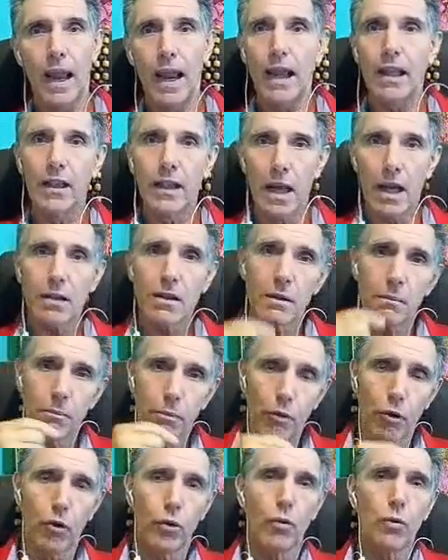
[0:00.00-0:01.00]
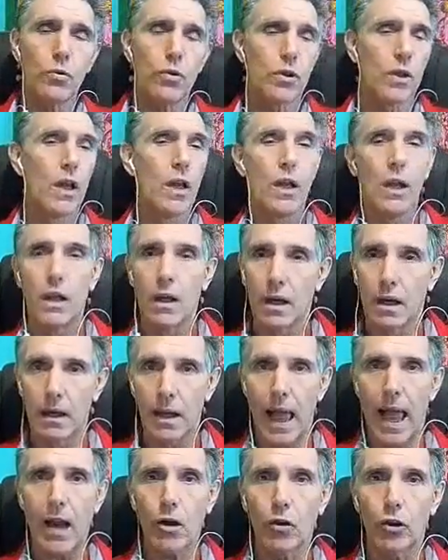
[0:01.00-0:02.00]
And doesn't produce
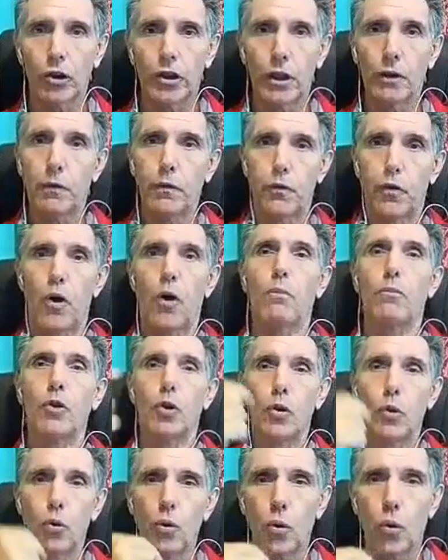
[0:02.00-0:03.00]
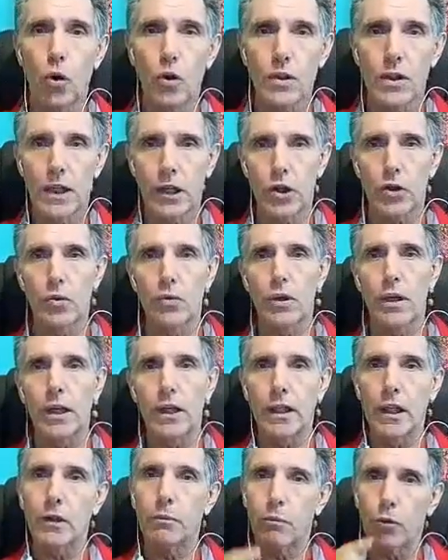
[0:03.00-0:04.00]
glycogen from the glucose that you
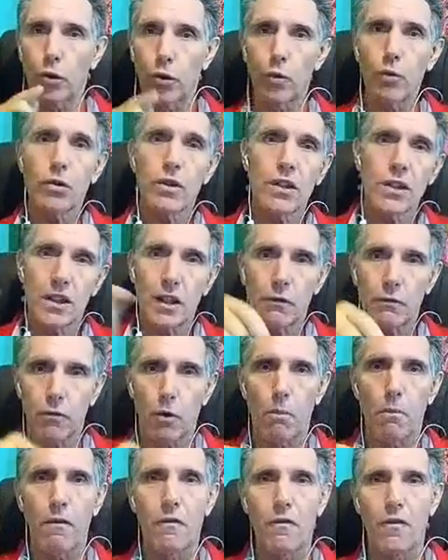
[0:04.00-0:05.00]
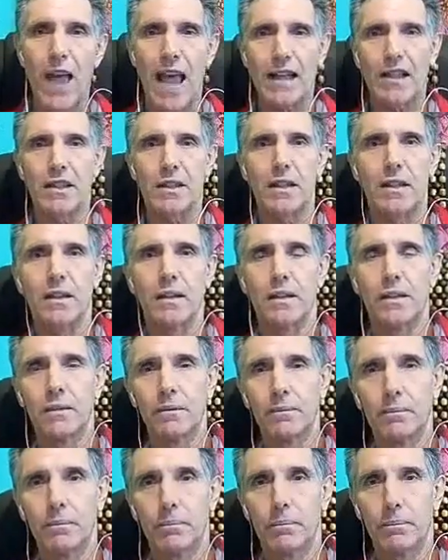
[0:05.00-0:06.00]
eat. It produces it from a fat
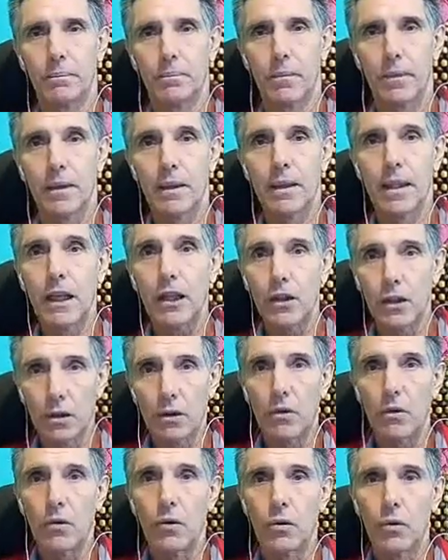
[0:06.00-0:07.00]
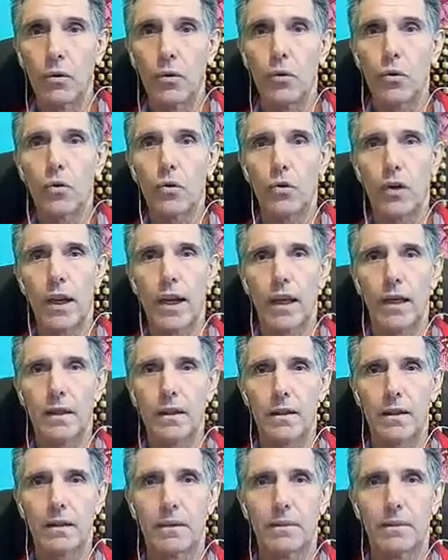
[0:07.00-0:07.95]
that you create.